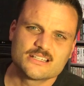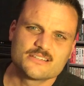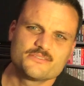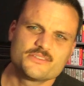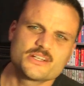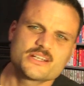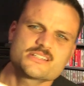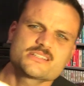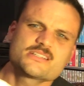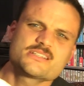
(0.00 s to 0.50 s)

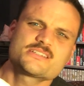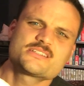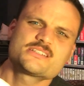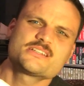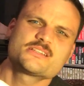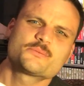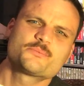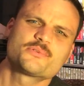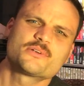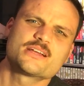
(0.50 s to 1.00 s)
If you guys can
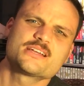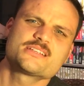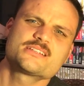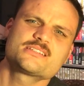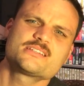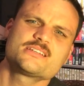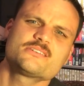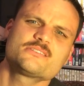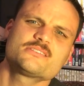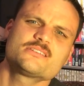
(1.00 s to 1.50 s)
see the
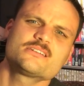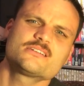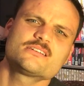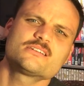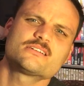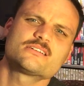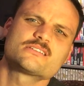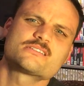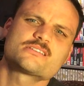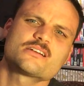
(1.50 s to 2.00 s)
price down
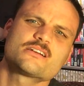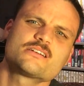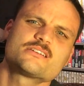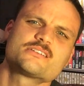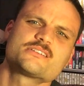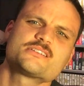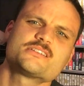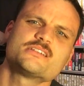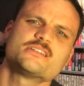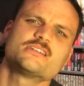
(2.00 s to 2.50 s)
there, it's hard
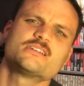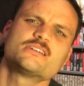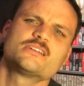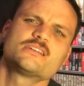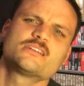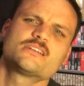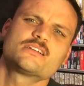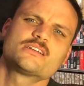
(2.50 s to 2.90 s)
to see.